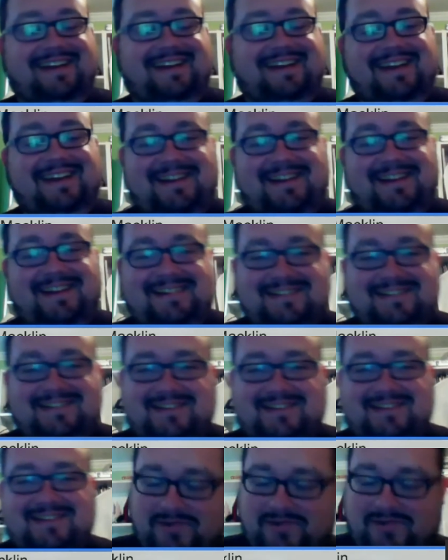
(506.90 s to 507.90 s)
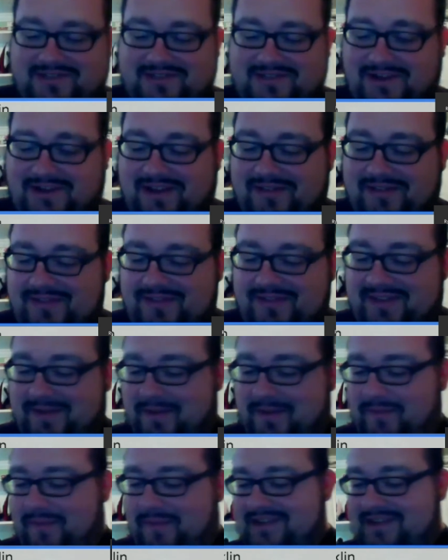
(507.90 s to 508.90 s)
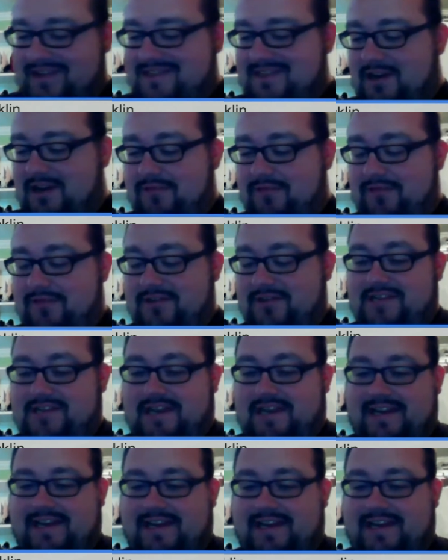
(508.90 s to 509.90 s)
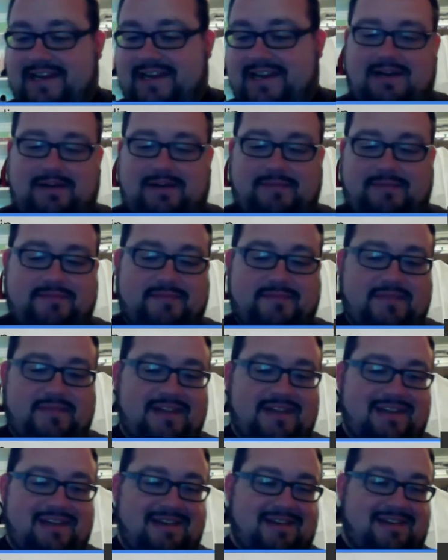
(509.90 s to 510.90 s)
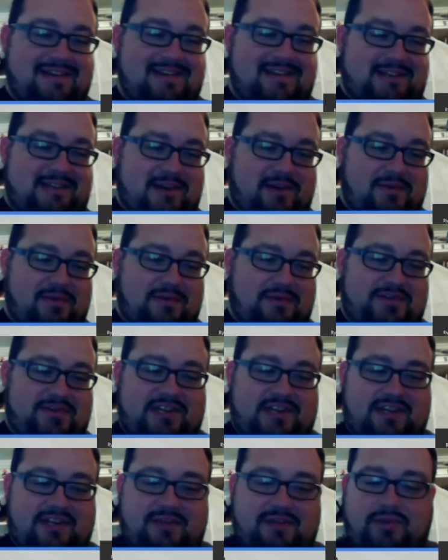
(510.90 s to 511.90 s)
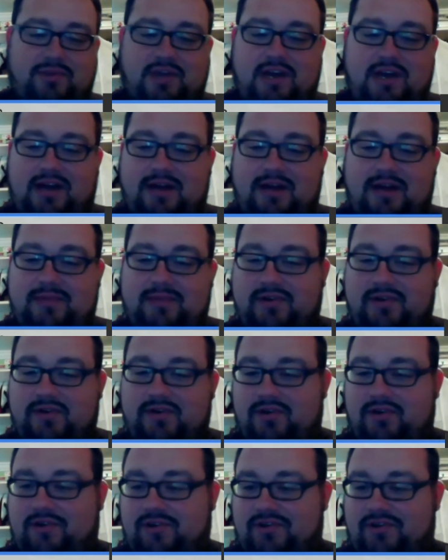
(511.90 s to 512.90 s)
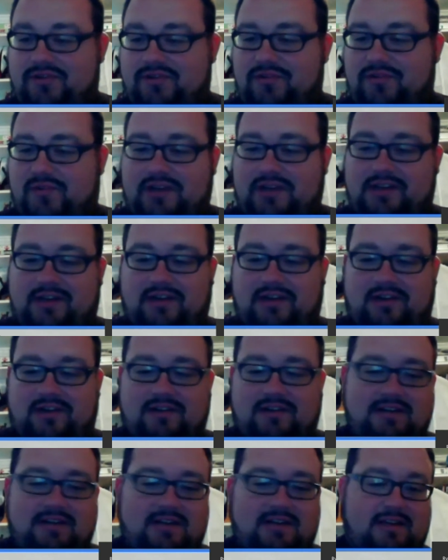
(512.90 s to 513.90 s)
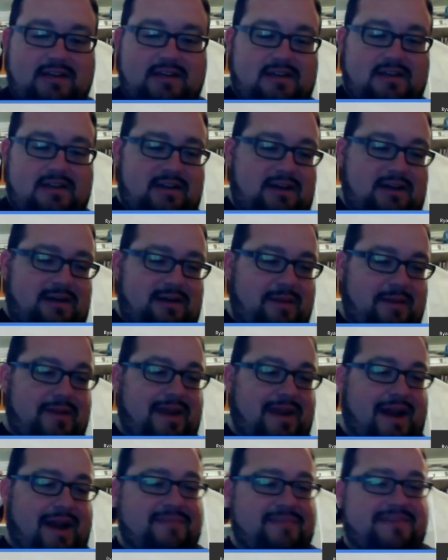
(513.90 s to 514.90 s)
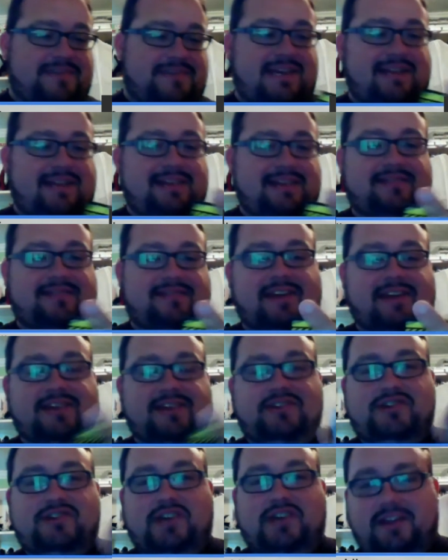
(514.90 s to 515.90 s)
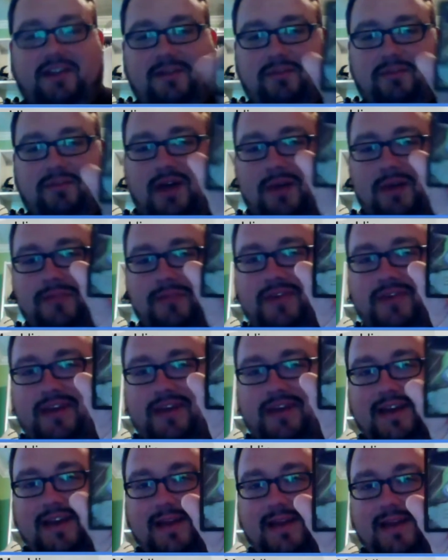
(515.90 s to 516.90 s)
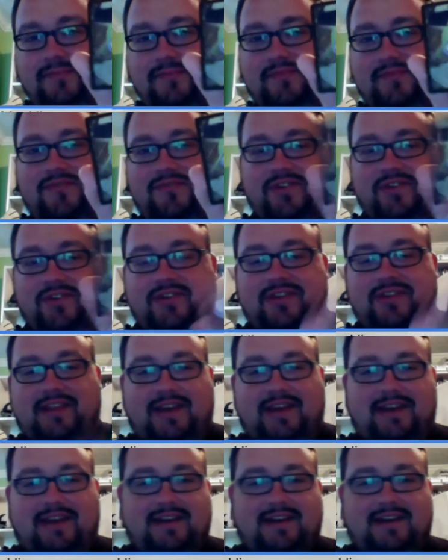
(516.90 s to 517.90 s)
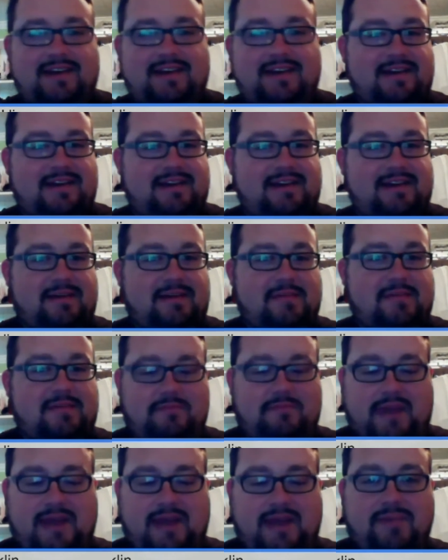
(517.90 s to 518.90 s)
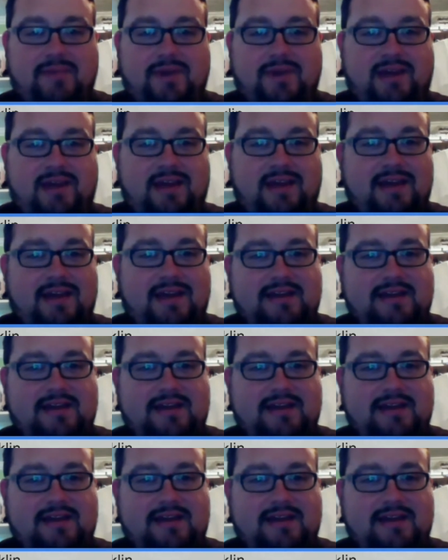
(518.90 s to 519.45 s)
and so I'll think about myself for a second. So Jelly Blob, Hole Dweller. I mean, I'm seeing this like Jelly Blob thing, and I'm feeling like maybe